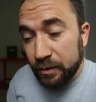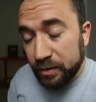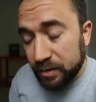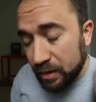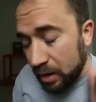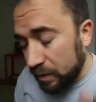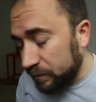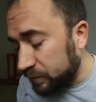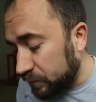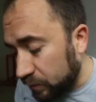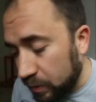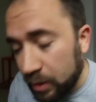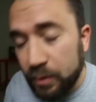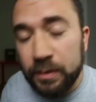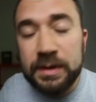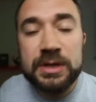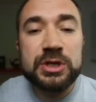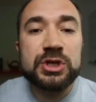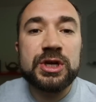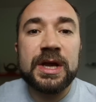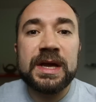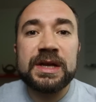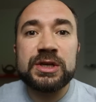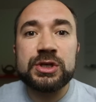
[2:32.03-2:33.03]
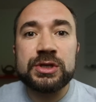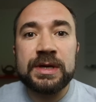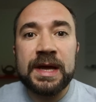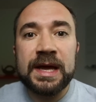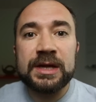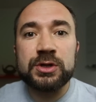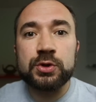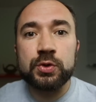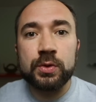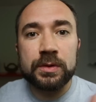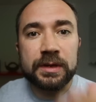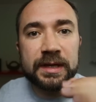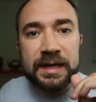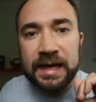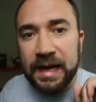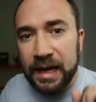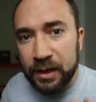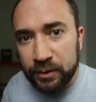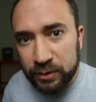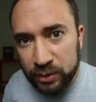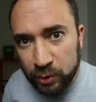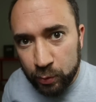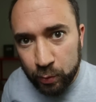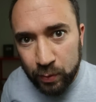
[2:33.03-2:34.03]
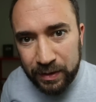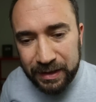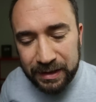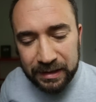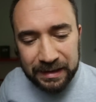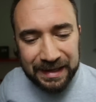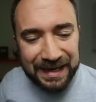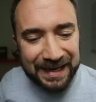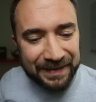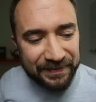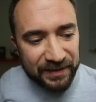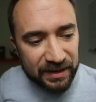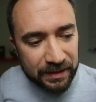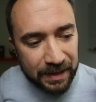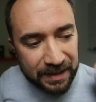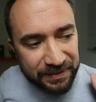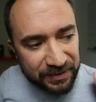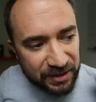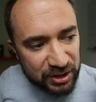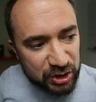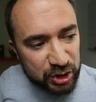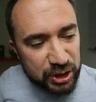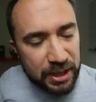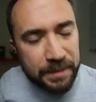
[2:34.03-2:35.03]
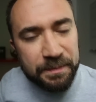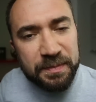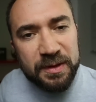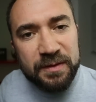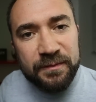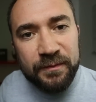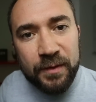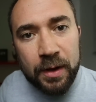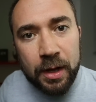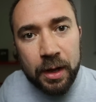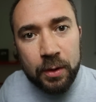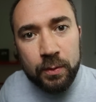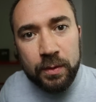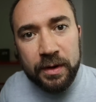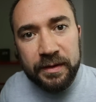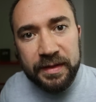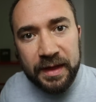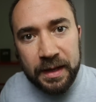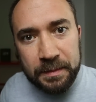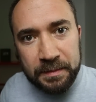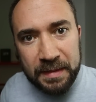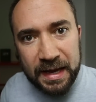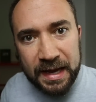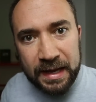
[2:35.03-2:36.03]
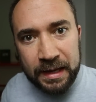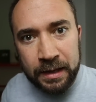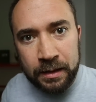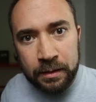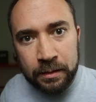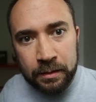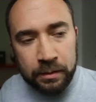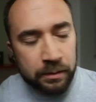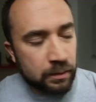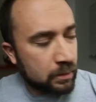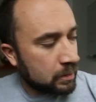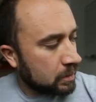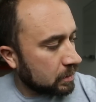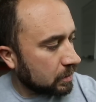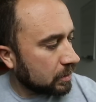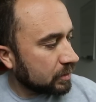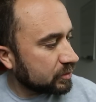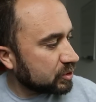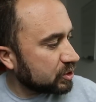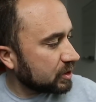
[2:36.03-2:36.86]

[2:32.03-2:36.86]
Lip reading: yourself grow and change naturally how you will, and let the chips fall where they may. Oh,